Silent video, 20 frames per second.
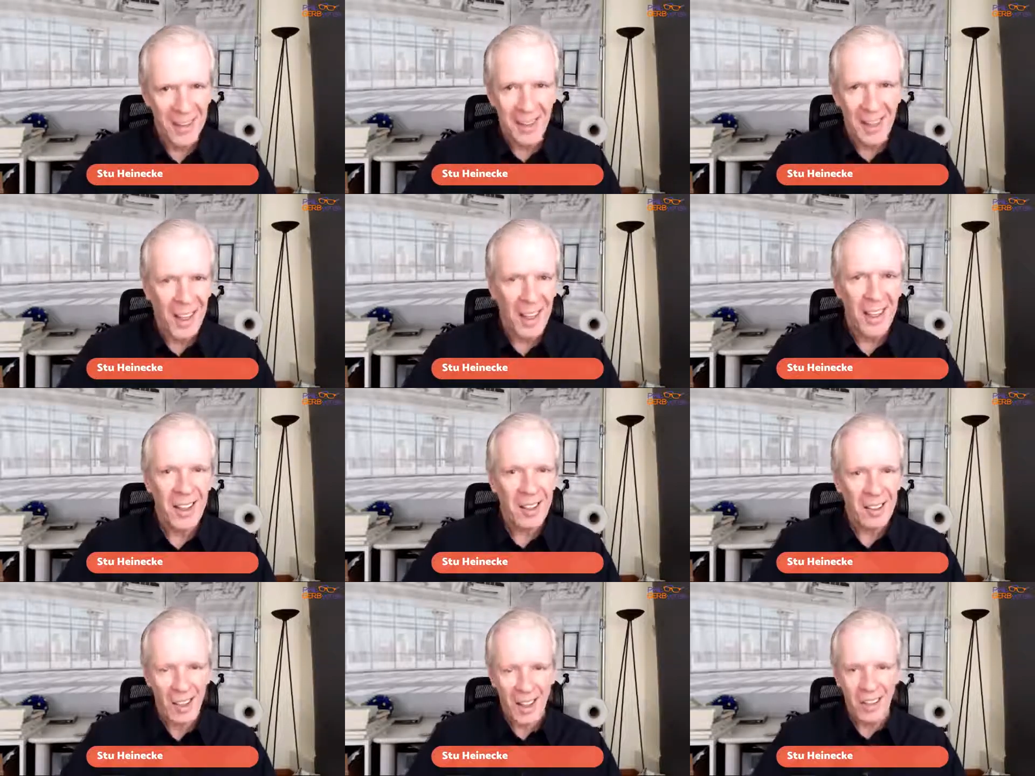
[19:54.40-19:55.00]

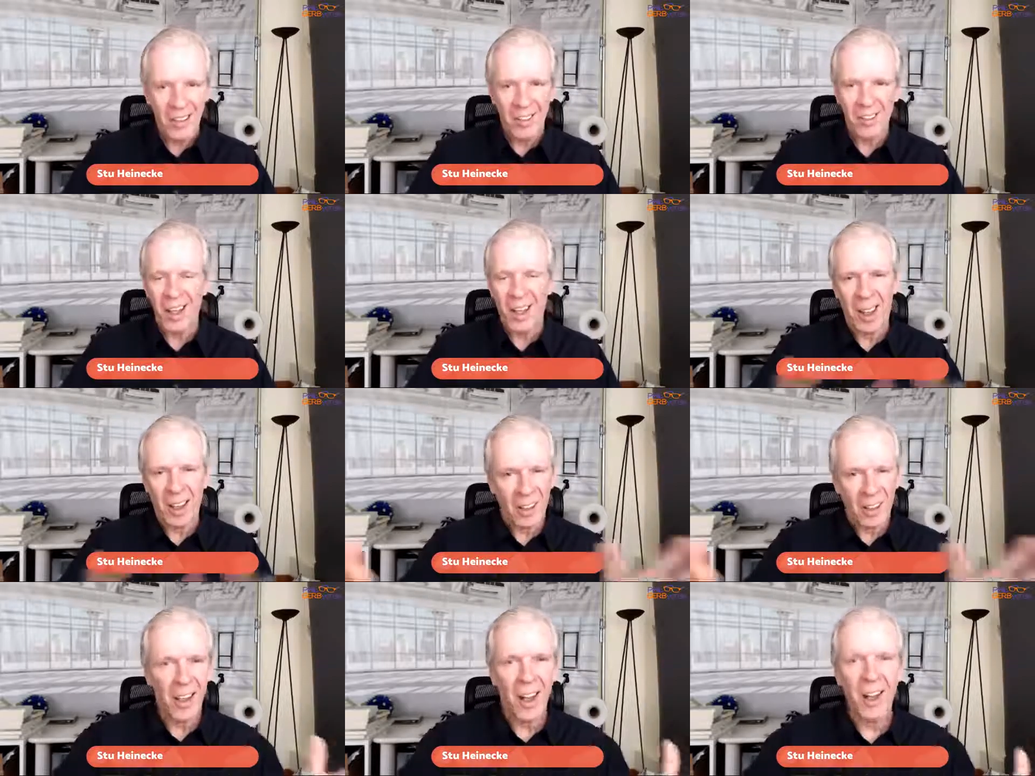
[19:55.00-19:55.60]
and he'd say, "I
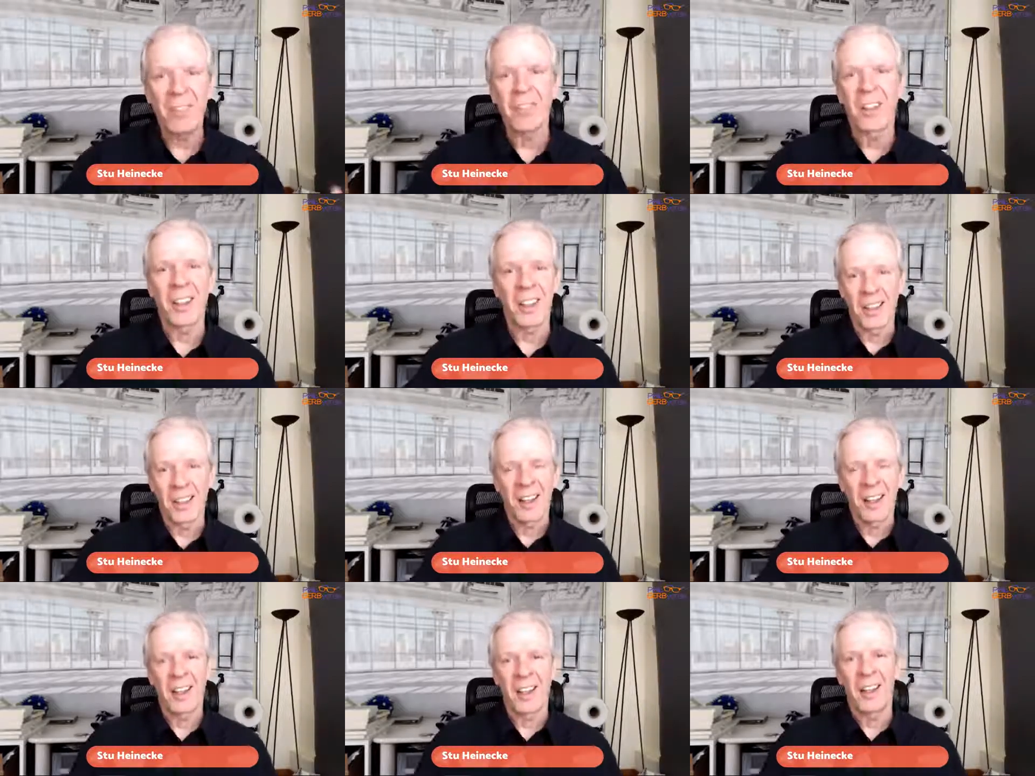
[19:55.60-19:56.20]
loved it."
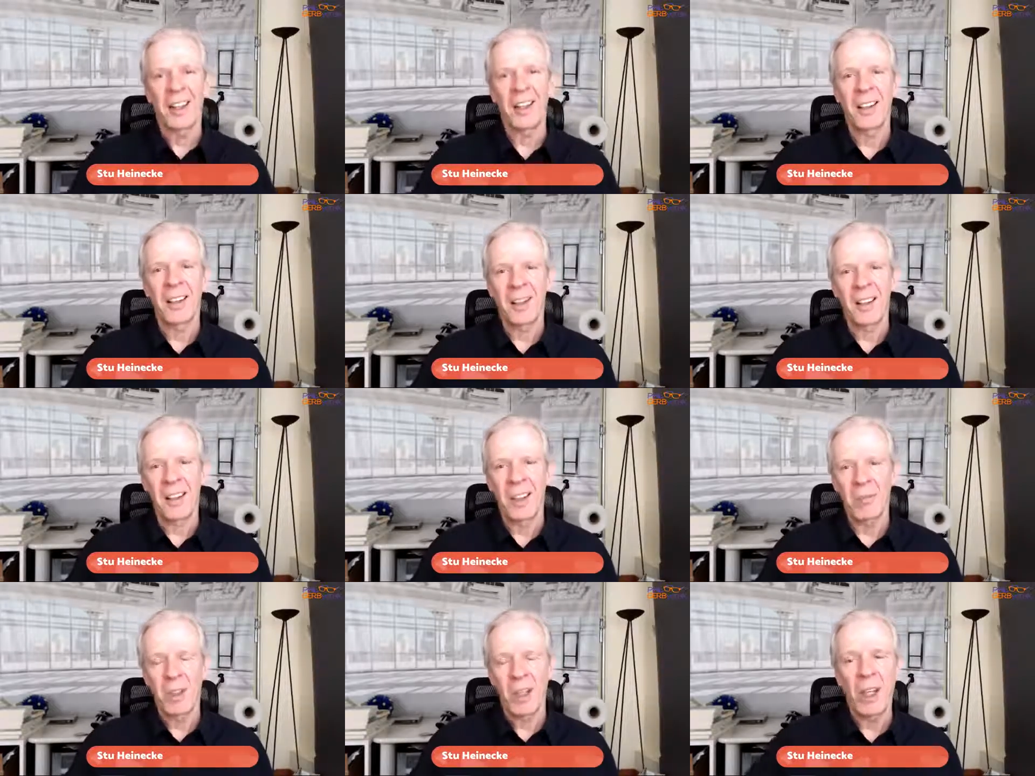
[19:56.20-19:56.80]
And
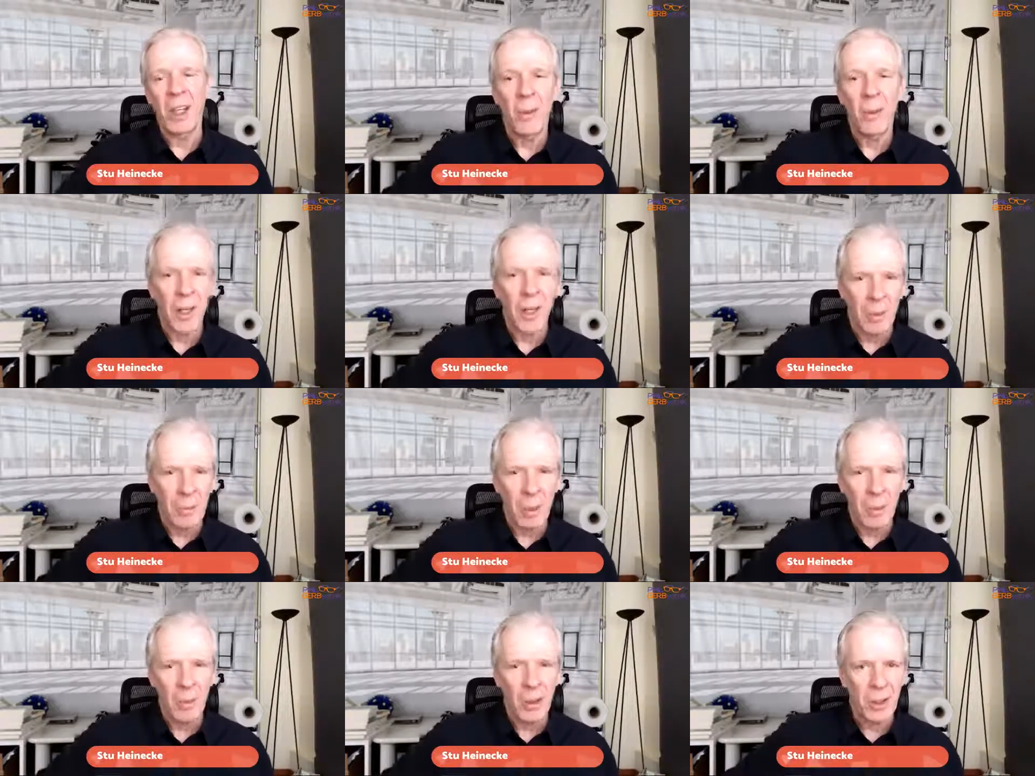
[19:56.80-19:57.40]
you know what? I
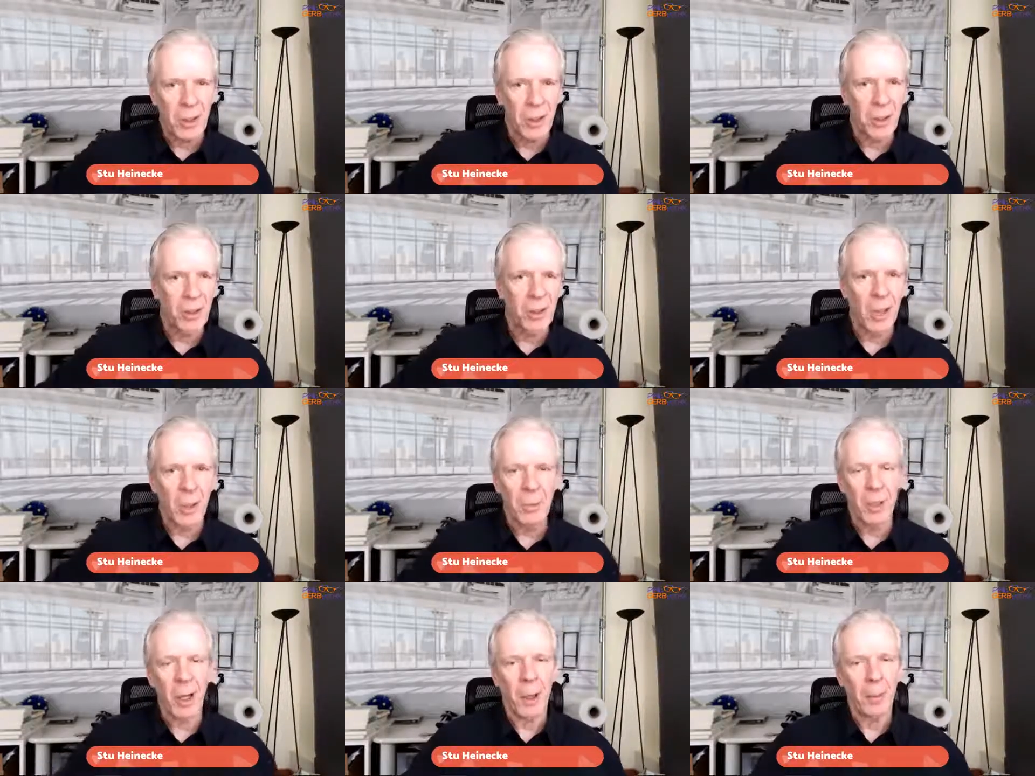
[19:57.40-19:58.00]
remember I told you I'm
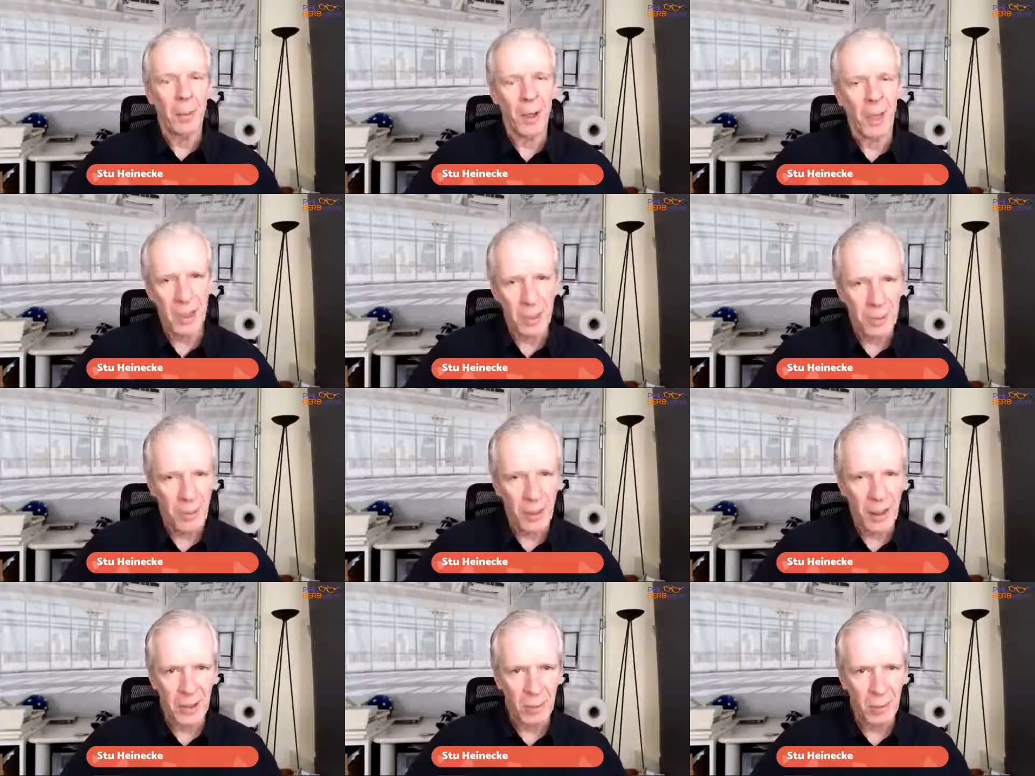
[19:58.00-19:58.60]
not a
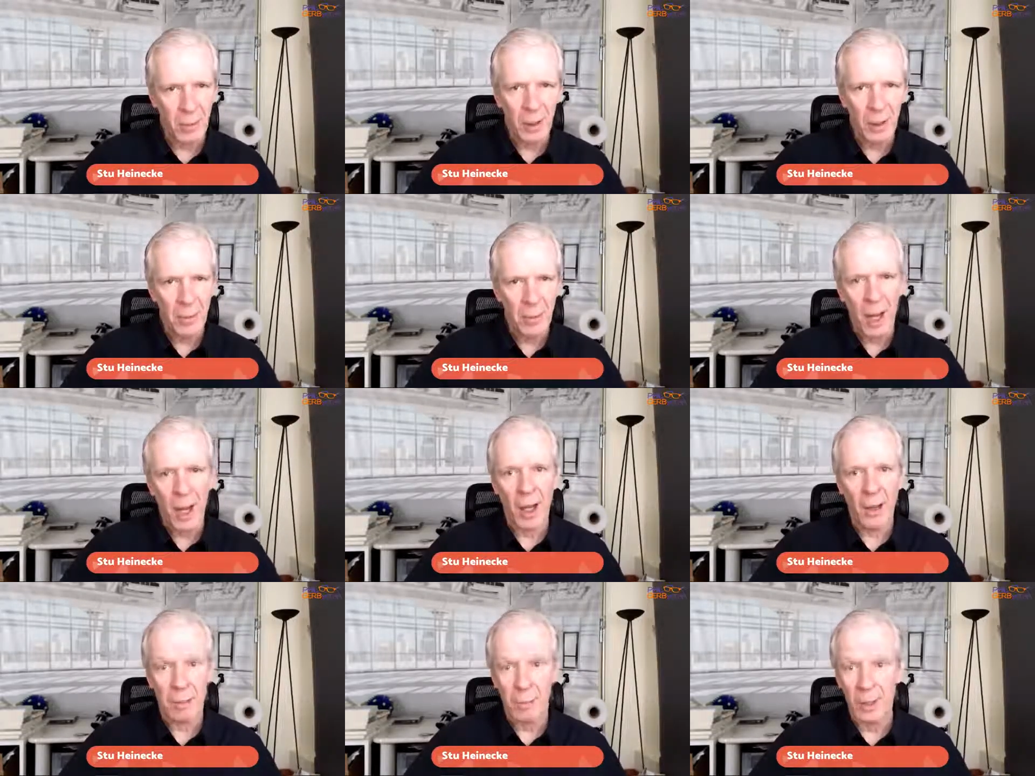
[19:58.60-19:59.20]
prospect. Well, I'm
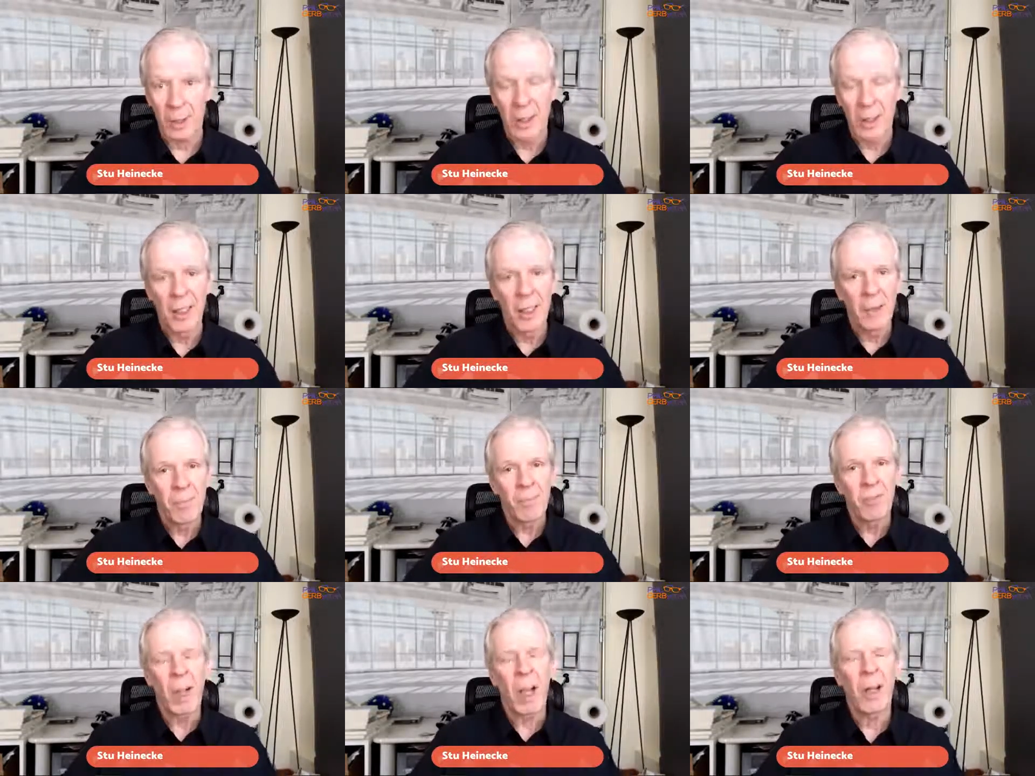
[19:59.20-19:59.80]
not, but
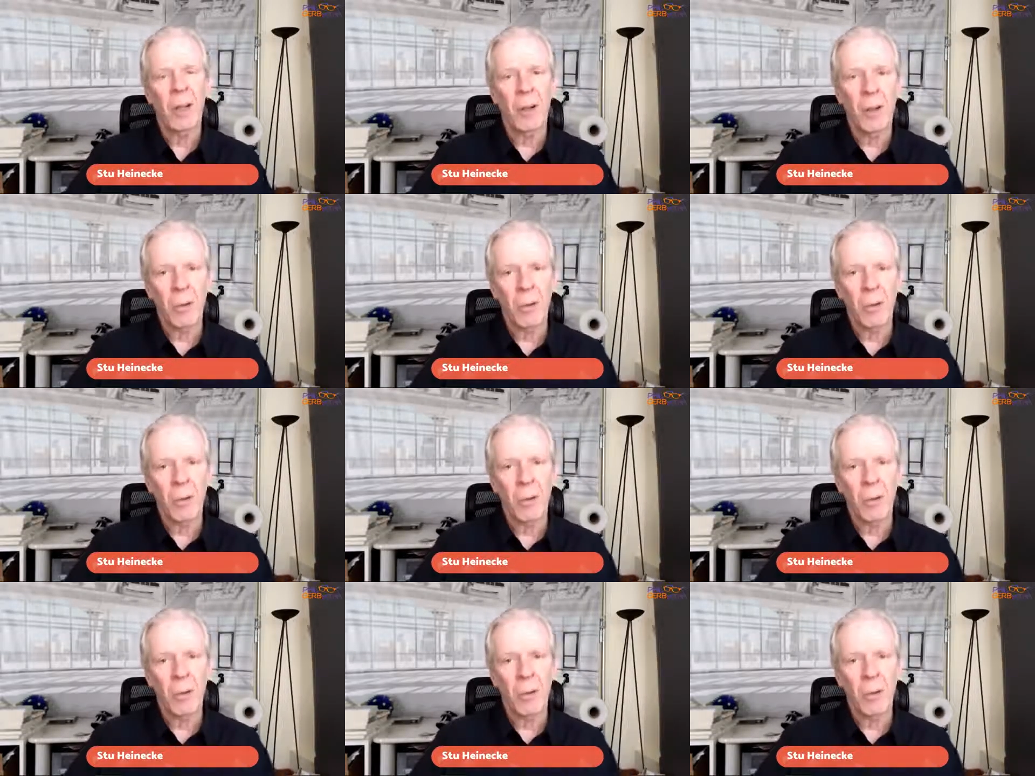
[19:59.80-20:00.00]
I know